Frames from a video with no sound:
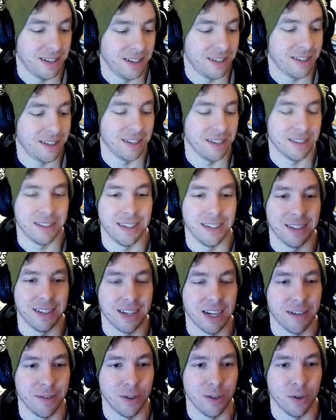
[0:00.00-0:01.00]
does get
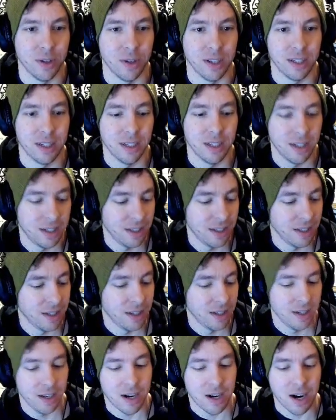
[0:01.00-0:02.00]
kind of annoying.
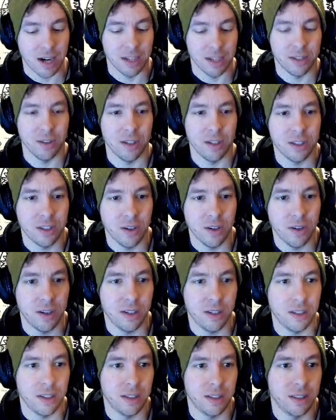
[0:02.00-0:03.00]
All right, so let's go ahead
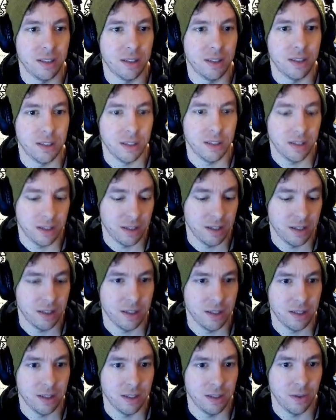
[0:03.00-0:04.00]
and
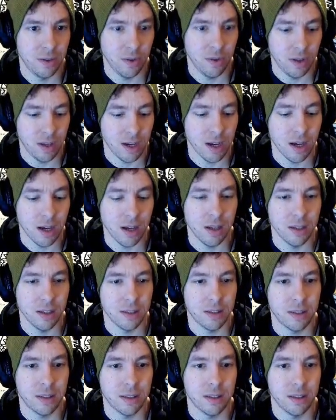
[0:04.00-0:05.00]
do the
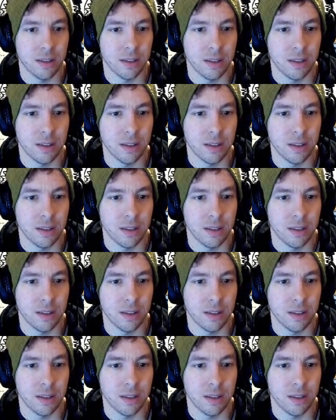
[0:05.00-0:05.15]
yells.